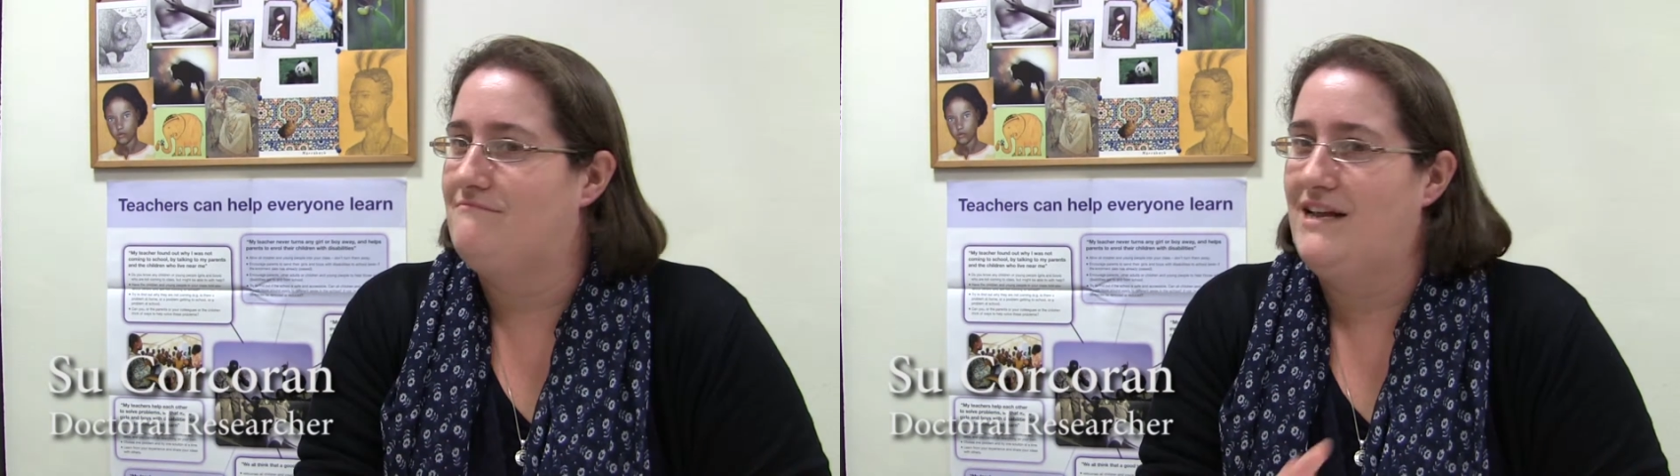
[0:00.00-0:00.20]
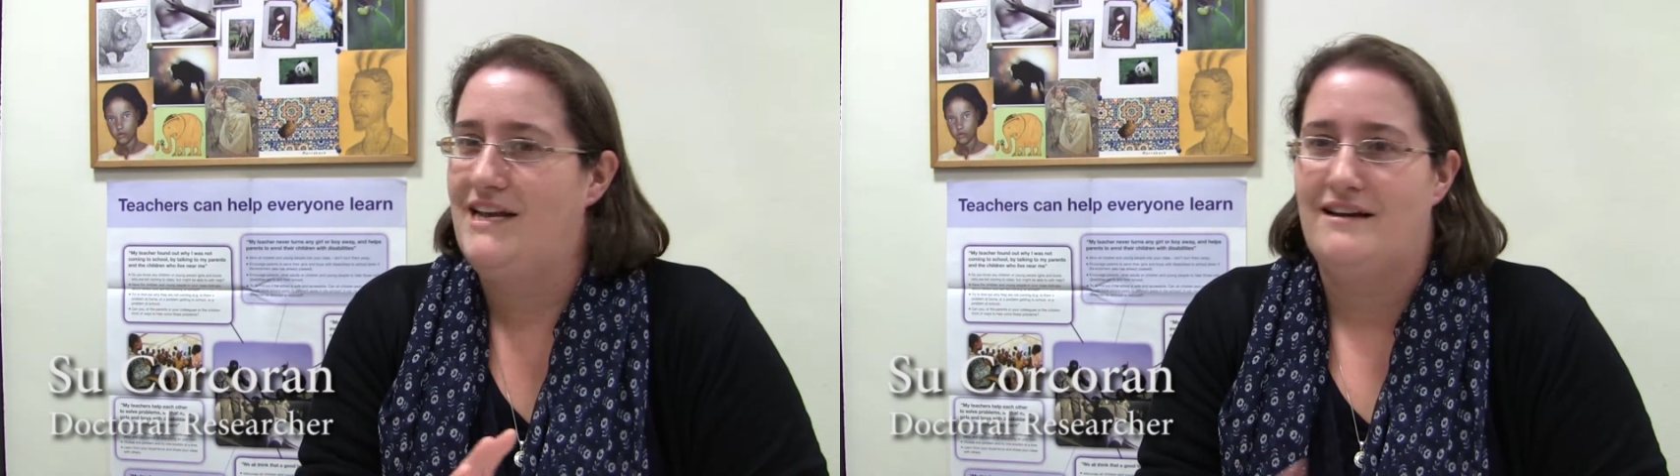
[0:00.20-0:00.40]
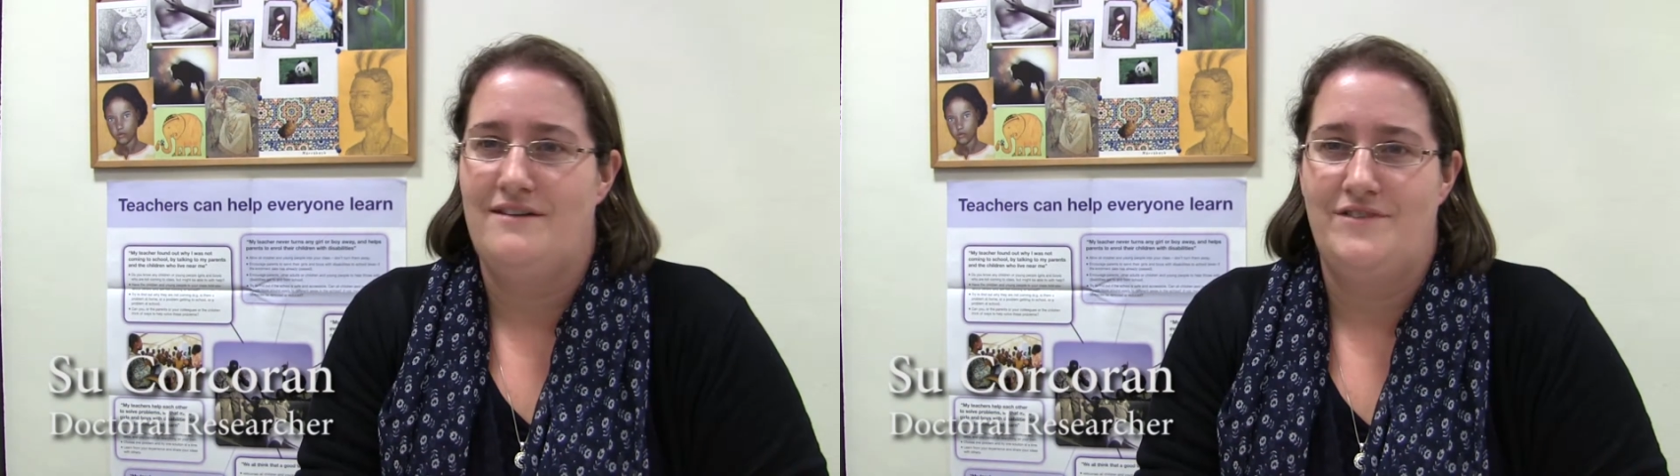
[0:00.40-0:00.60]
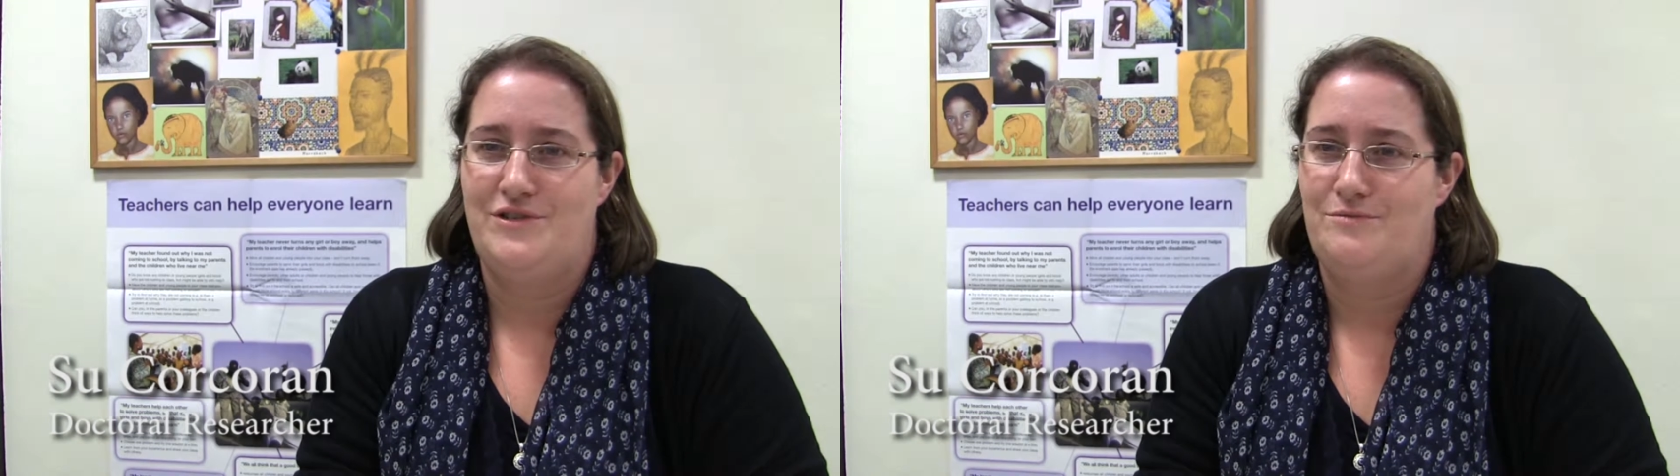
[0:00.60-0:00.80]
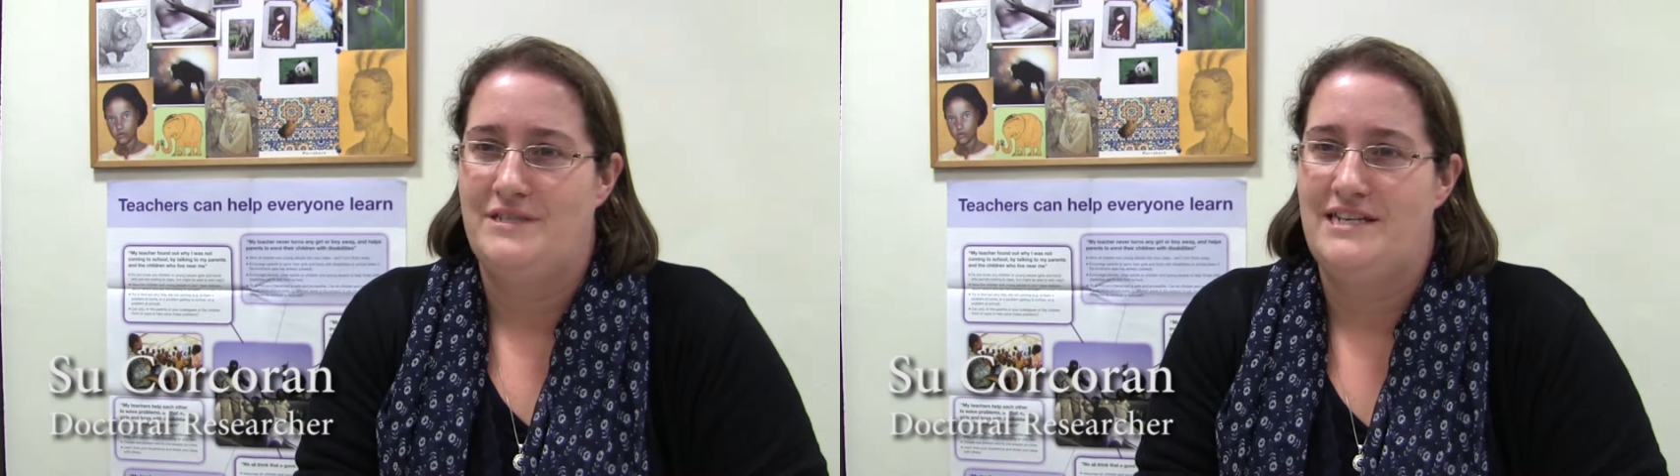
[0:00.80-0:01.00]
any kind of
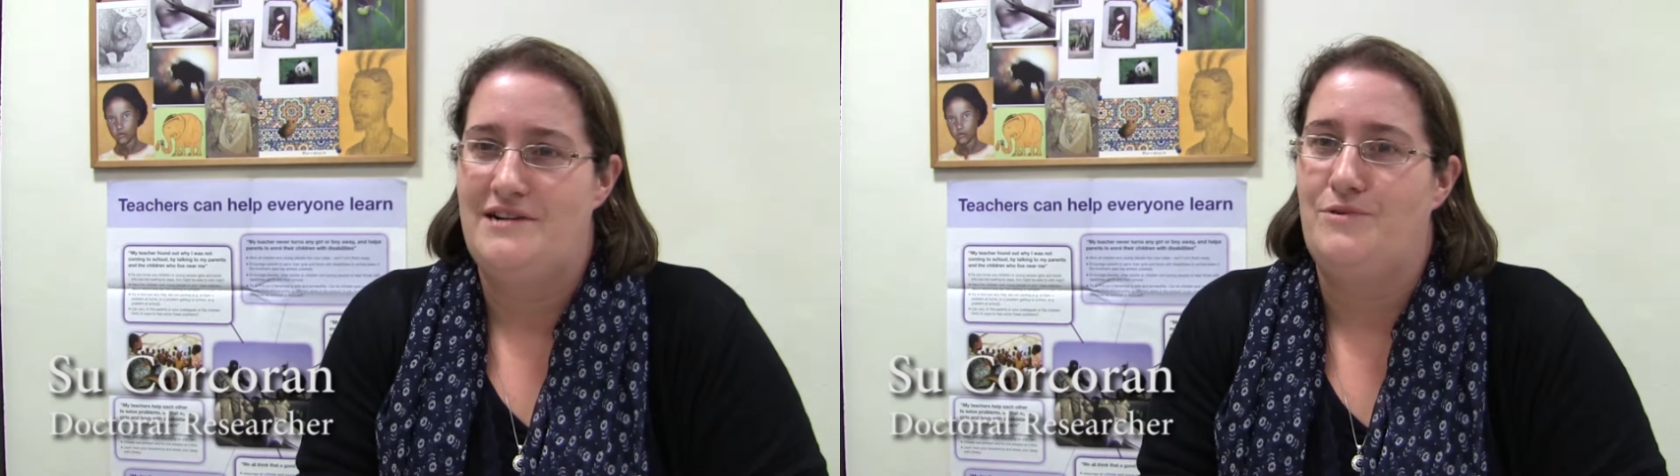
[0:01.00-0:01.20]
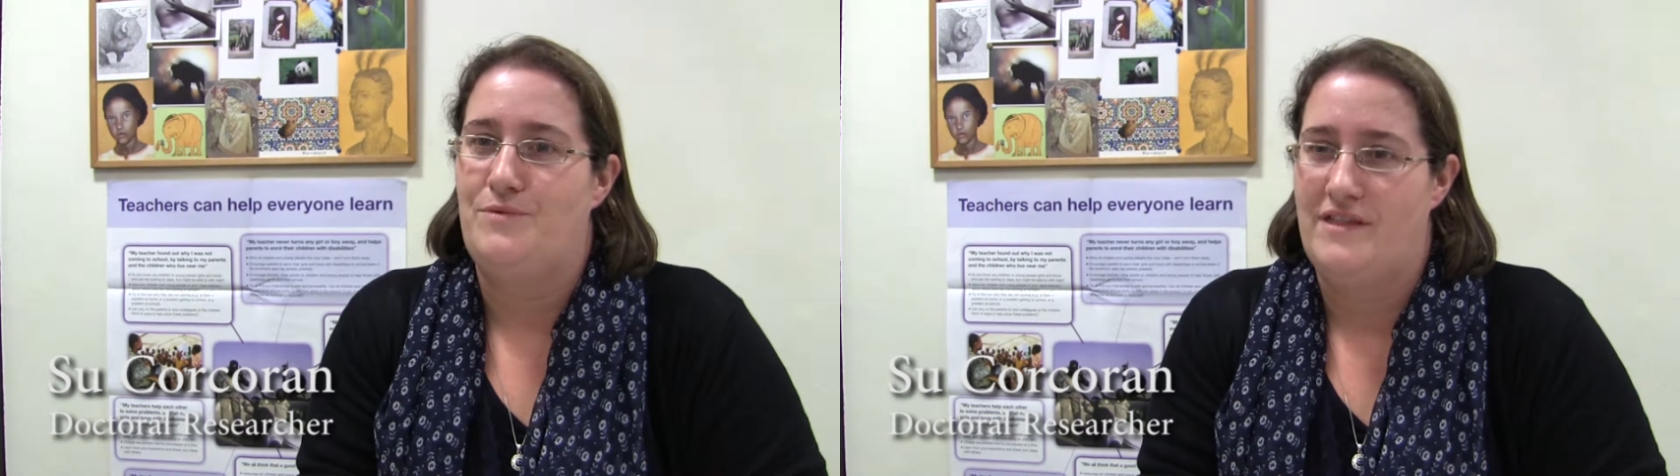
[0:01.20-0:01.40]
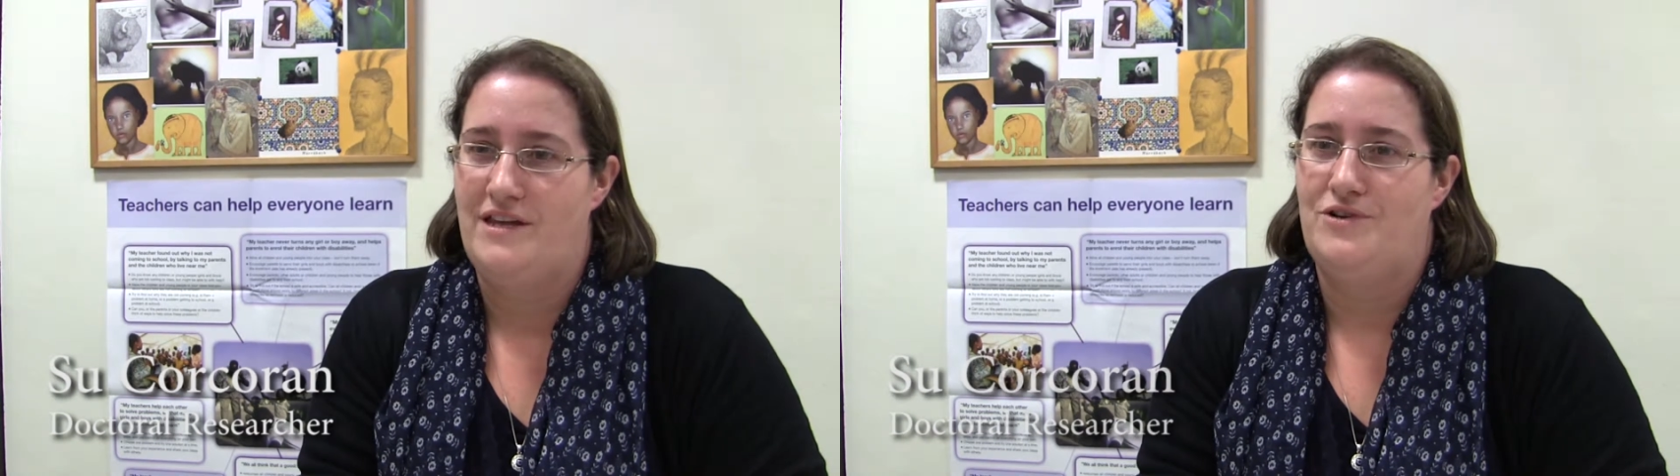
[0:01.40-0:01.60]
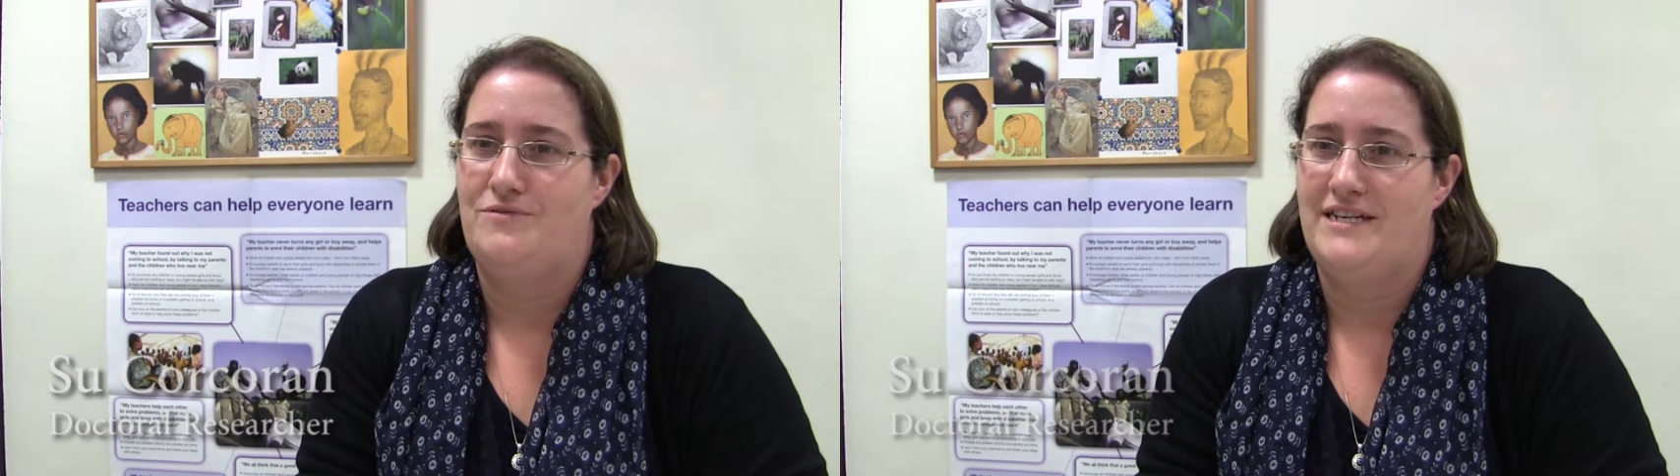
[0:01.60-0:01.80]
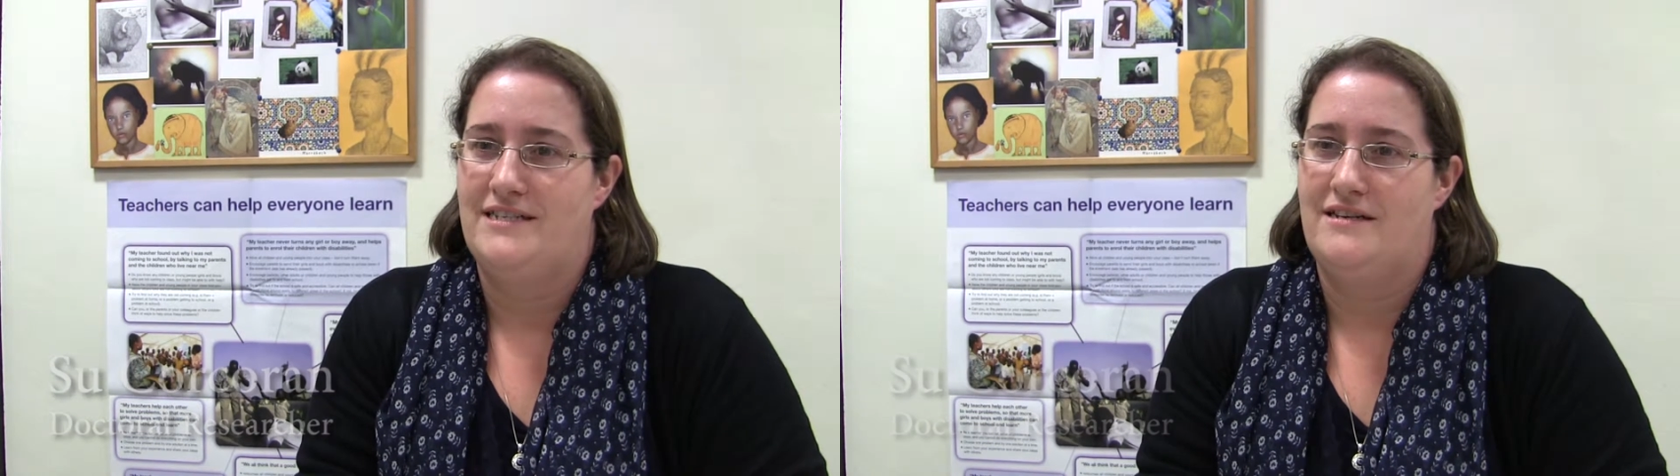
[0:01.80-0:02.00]
visual material within your
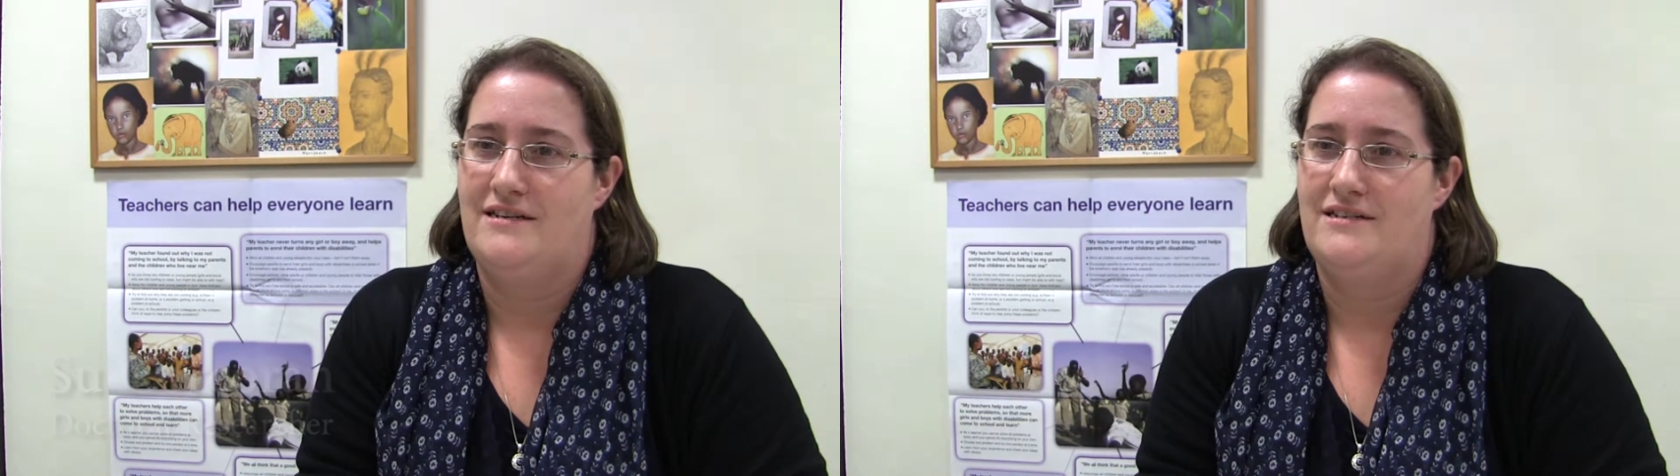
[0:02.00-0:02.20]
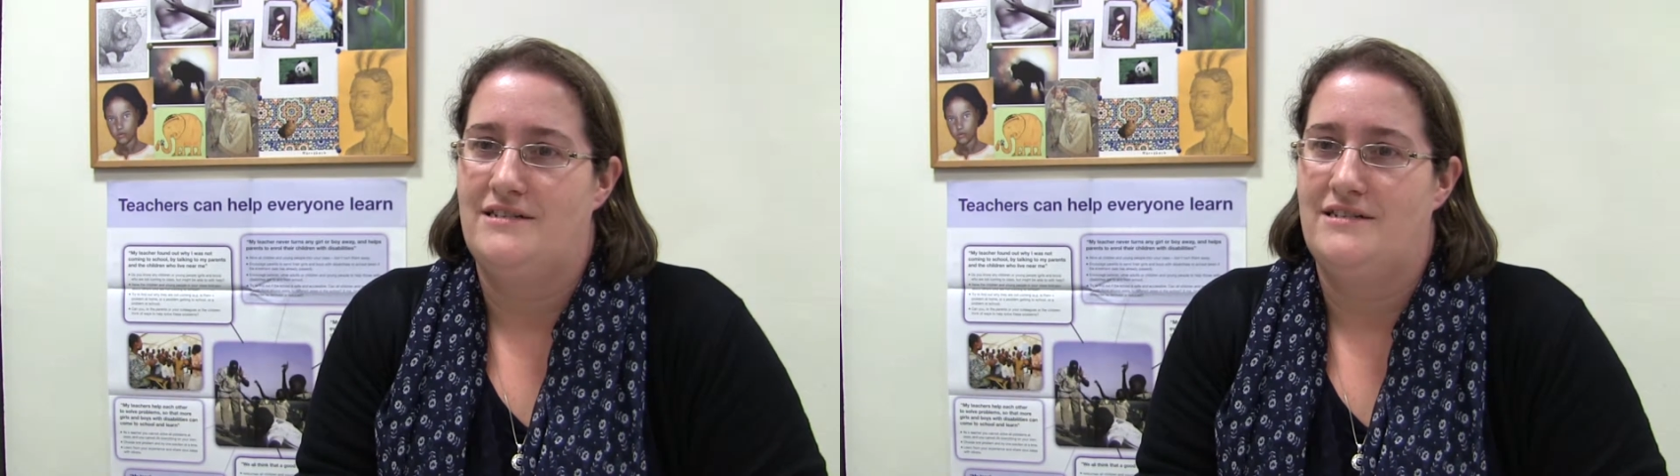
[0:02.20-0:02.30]
research.